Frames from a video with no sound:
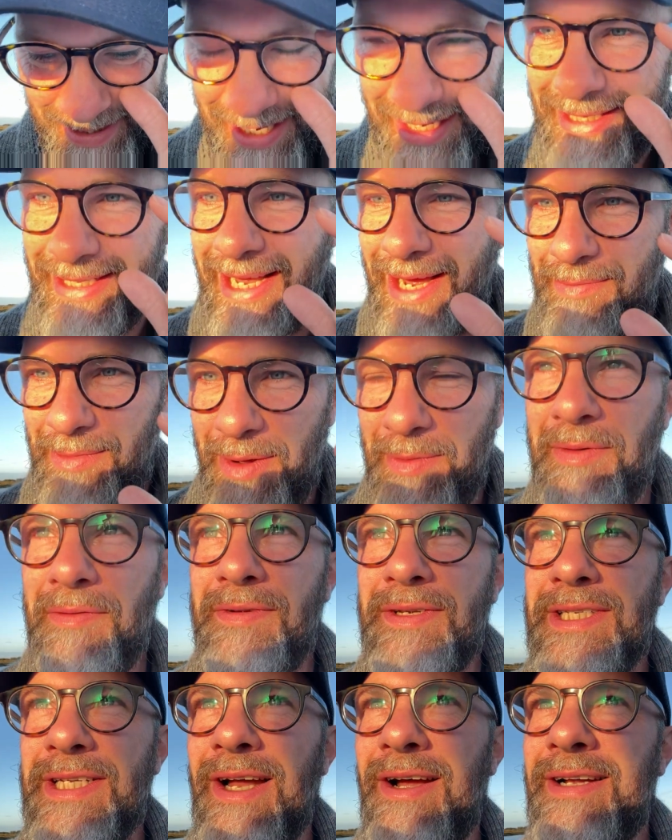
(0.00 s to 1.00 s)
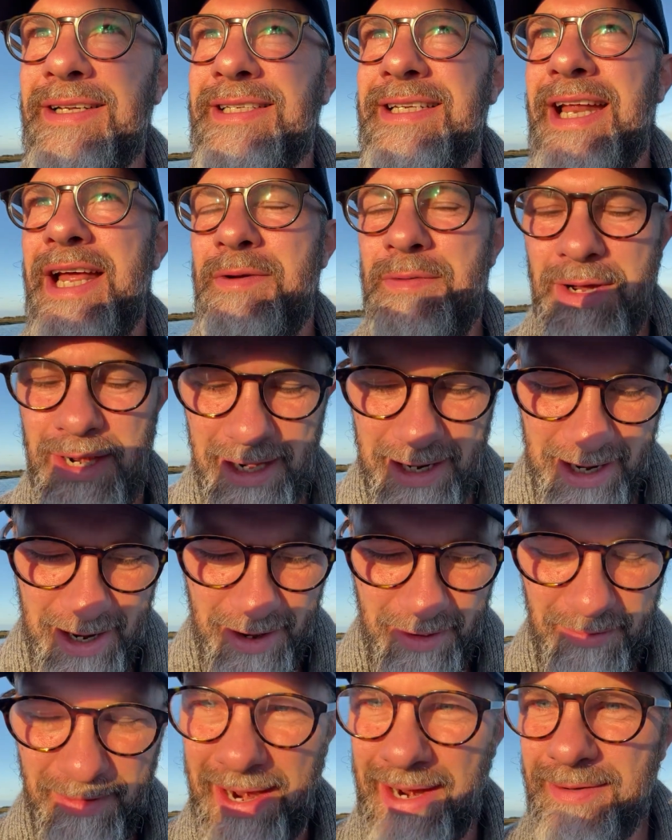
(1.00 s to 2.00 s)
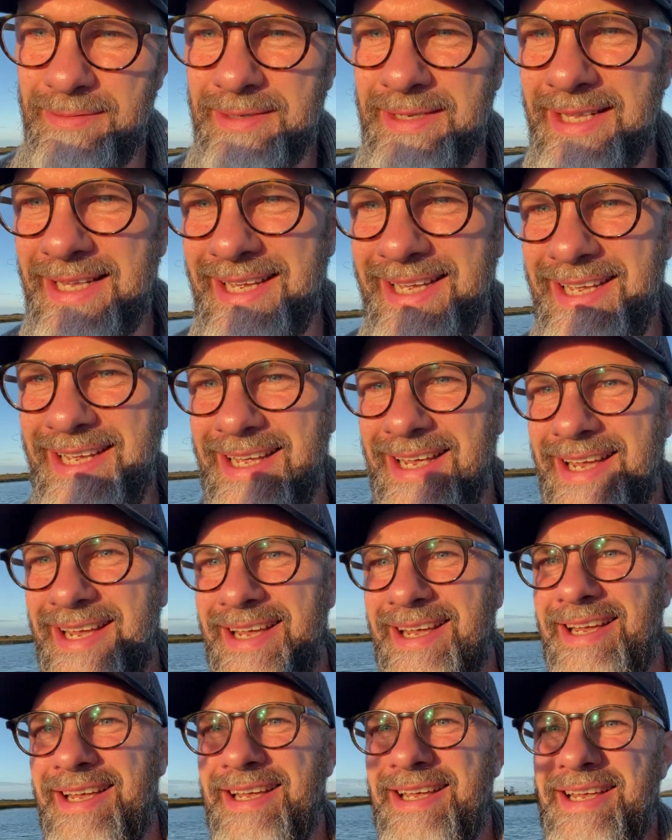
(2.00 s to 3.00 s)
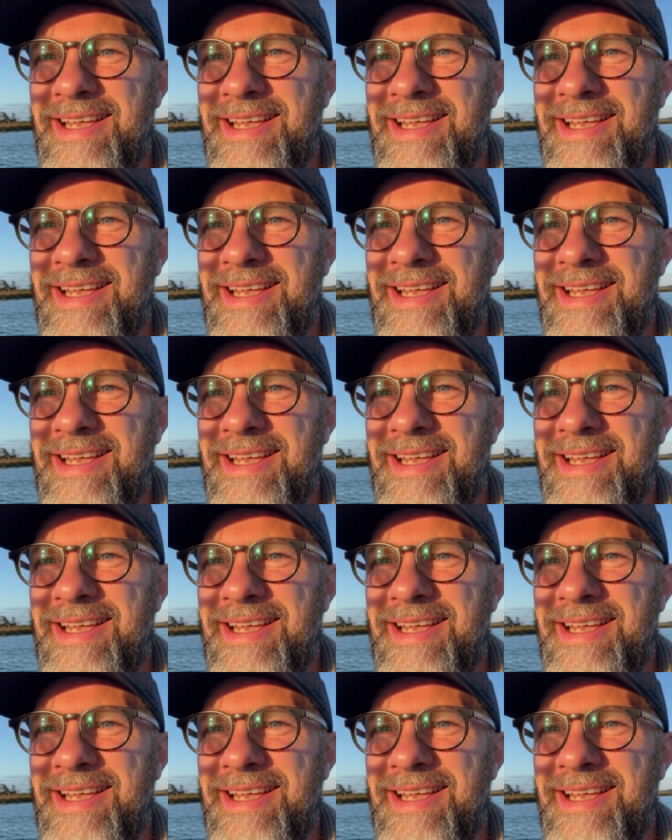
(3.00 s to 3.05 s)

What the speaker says: that might be for tonight. Today we're going to go around the